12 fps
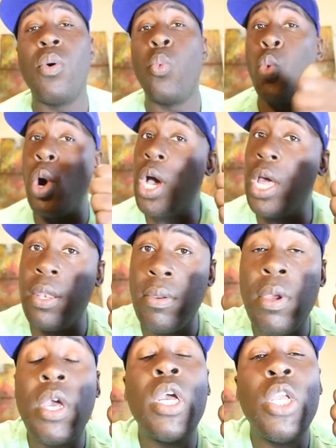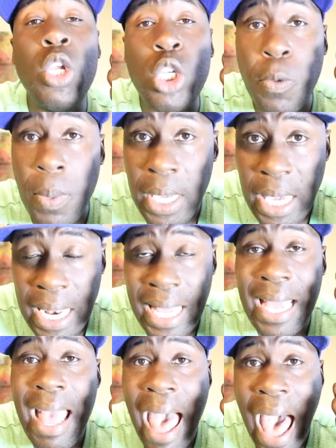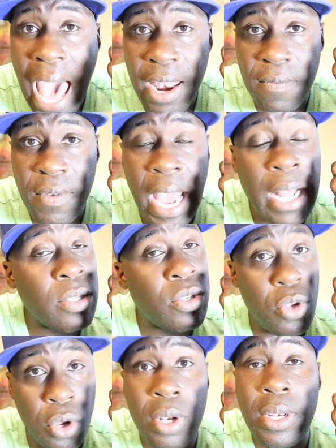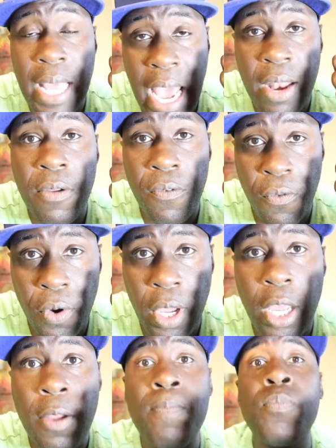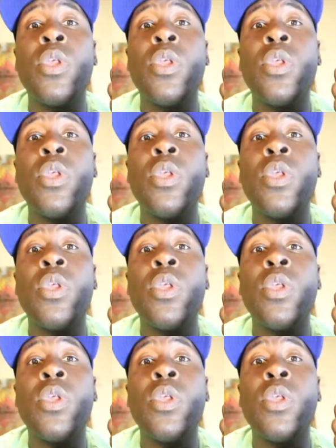One, you should be getting out of debt so you're debt free.